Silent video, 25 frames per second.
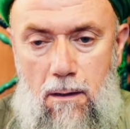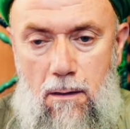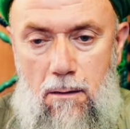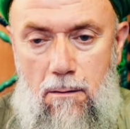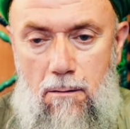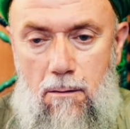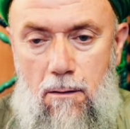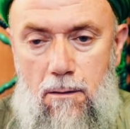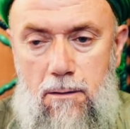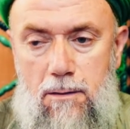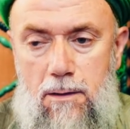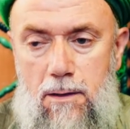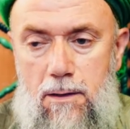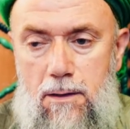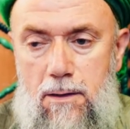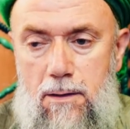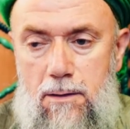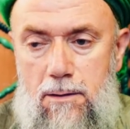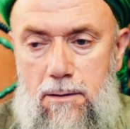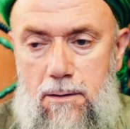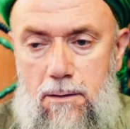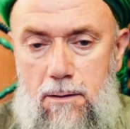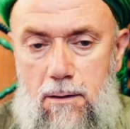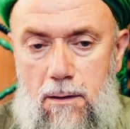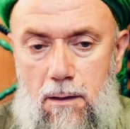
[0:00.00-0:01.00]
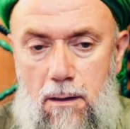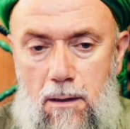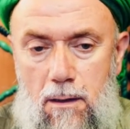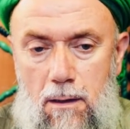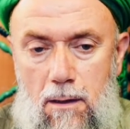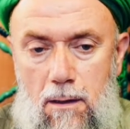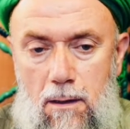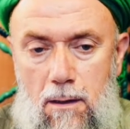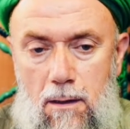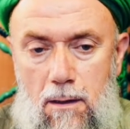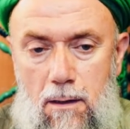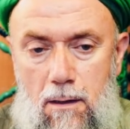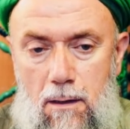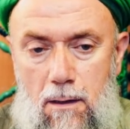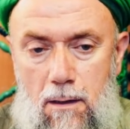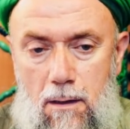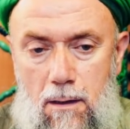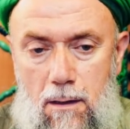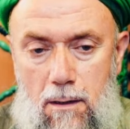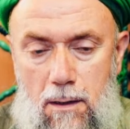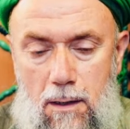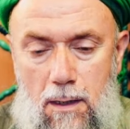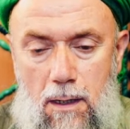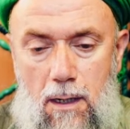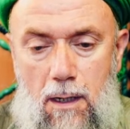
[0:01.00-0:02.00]
Because it is
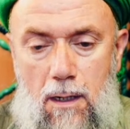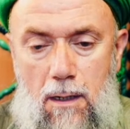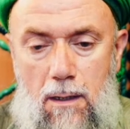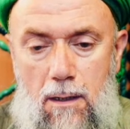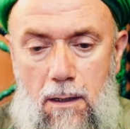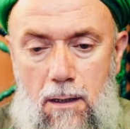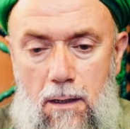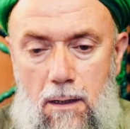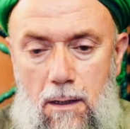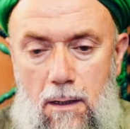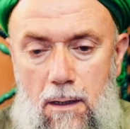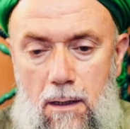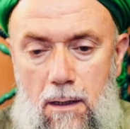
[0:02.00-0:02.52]
real